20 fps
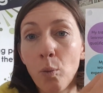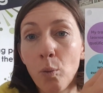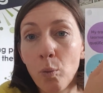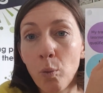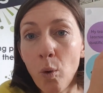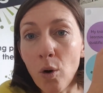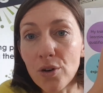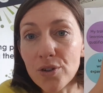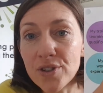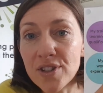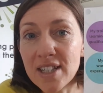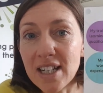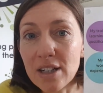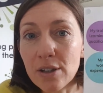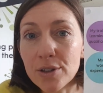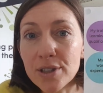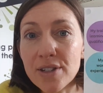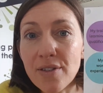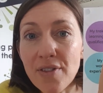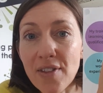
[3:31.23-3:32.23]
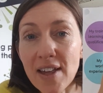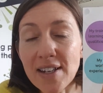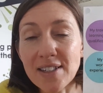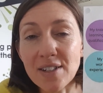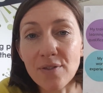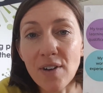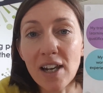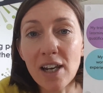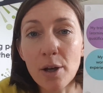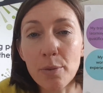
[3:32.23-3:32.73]
what skills have they
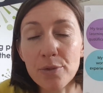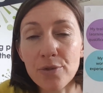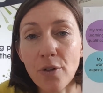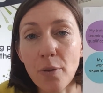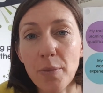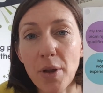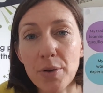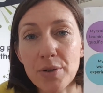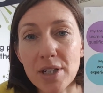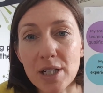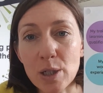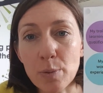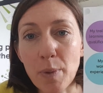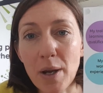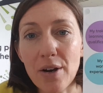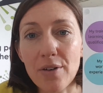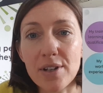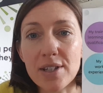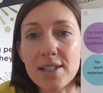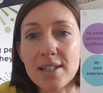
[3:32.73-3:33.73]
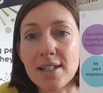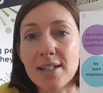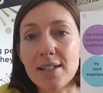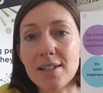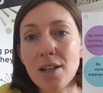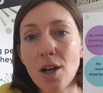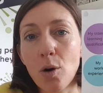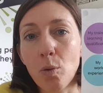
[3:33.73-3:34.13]
developed from those experiences?